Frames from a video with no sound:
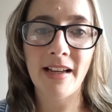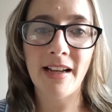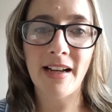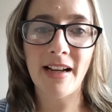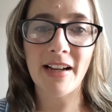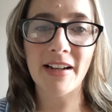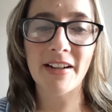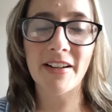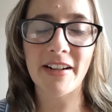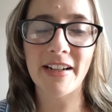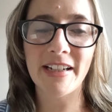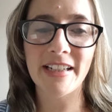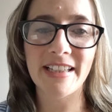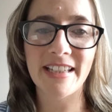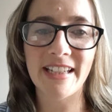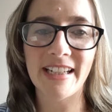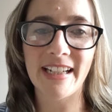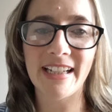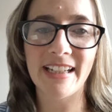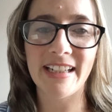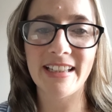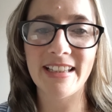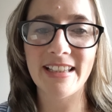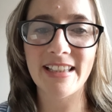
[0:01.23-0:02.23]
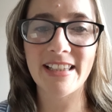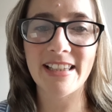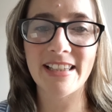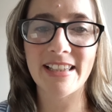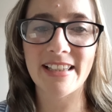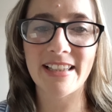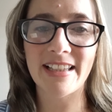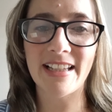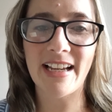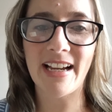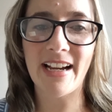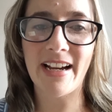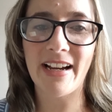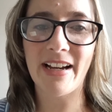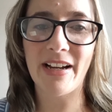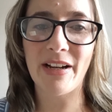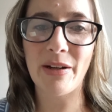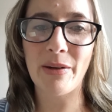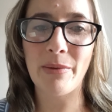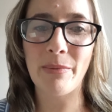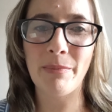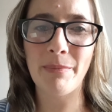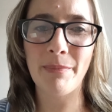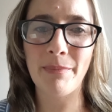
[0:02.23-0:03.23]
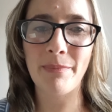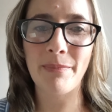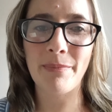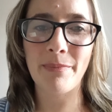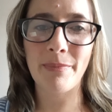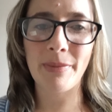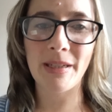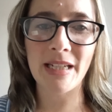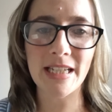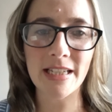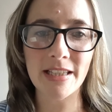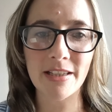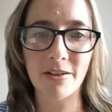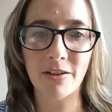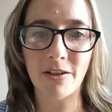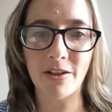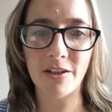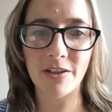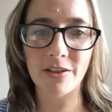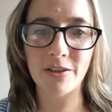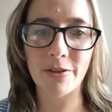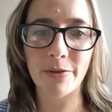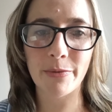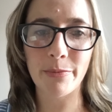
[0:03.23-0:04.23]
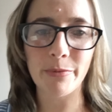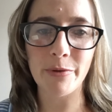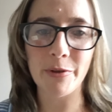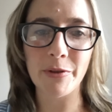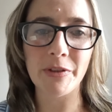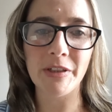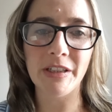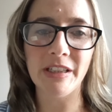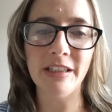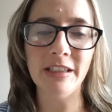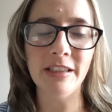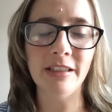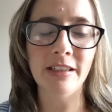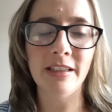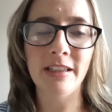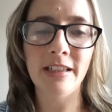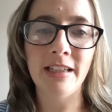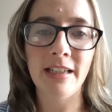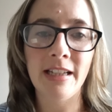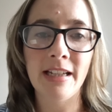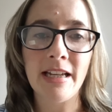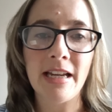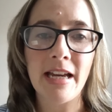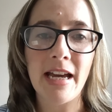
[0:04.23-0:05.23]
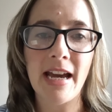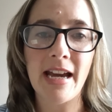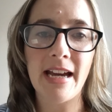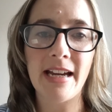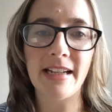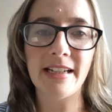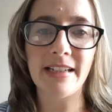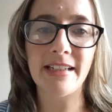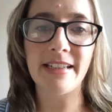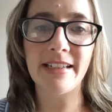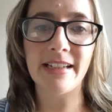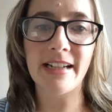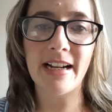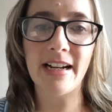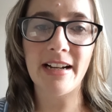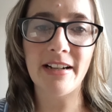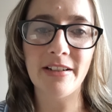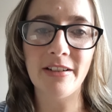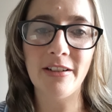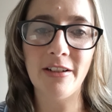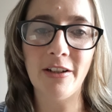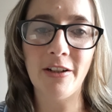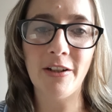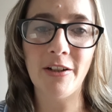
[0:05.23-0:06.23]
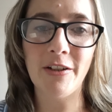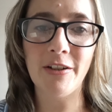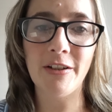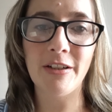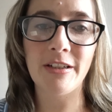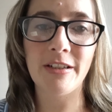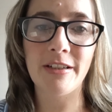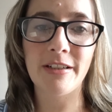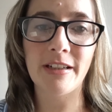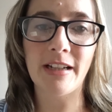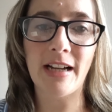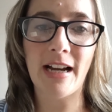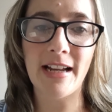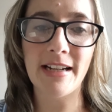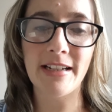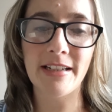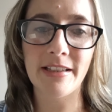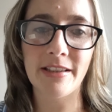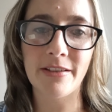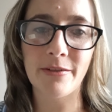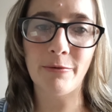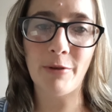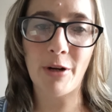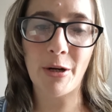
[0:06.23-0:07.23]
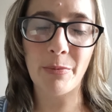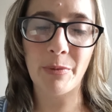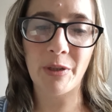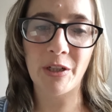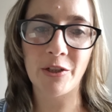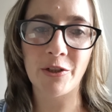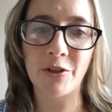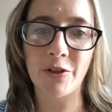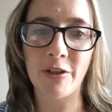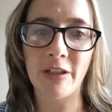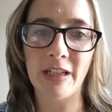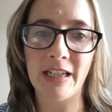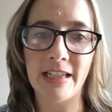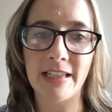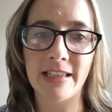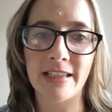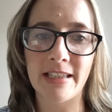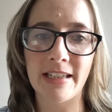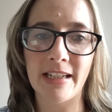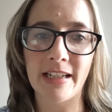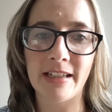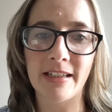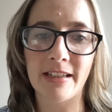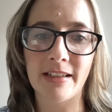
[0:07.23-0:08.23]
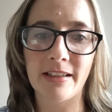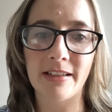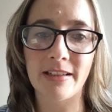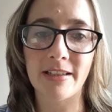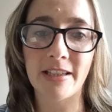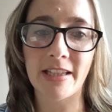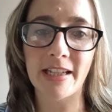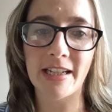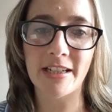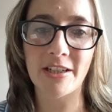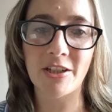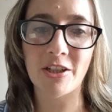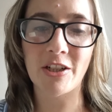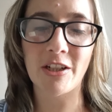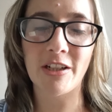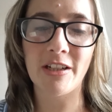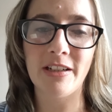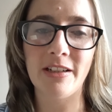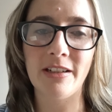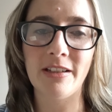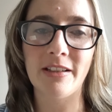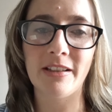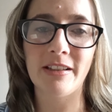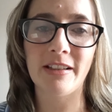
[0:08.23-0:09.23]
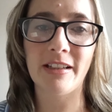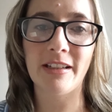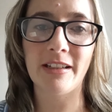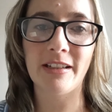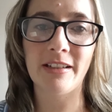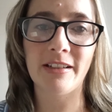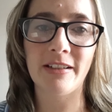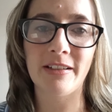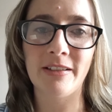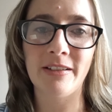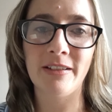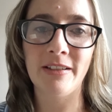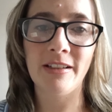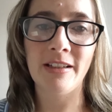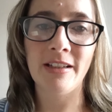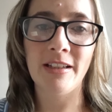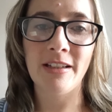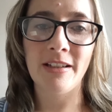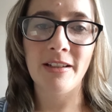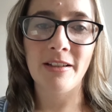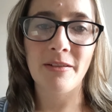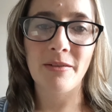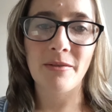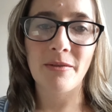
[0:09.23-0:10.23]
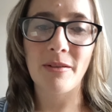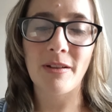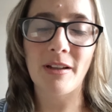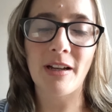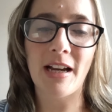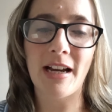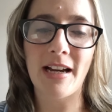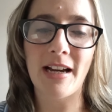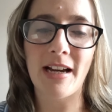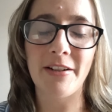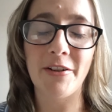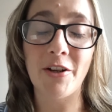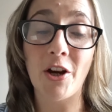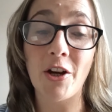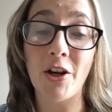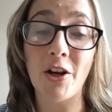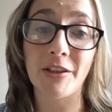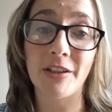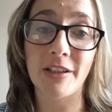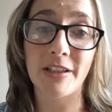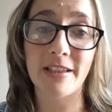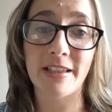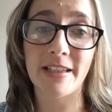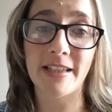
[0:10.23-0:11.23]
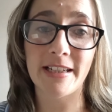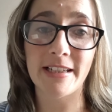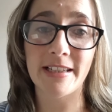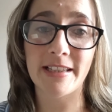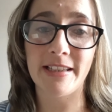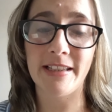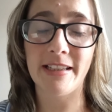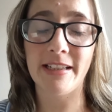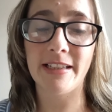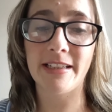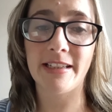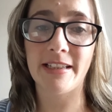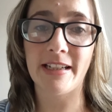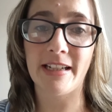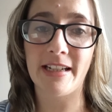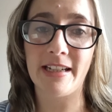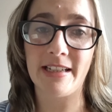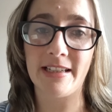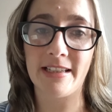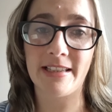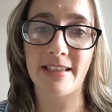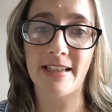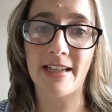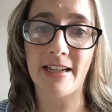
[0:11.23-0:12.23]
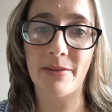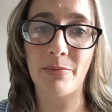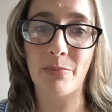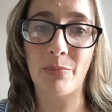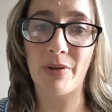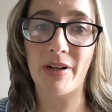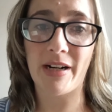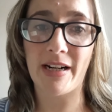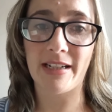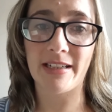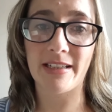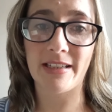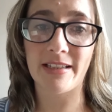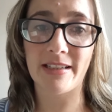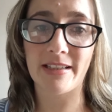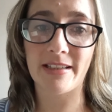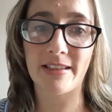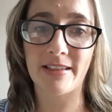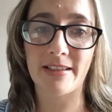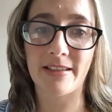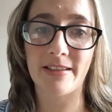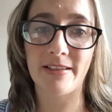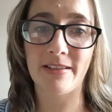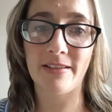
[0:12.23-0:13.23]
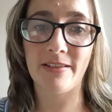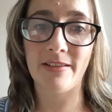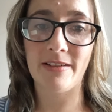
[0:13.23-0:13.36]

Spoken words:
Hi, grade 10s. Please go on to Moodle and download under the Romeo and Juliet section the note that says Lit Essay Practice.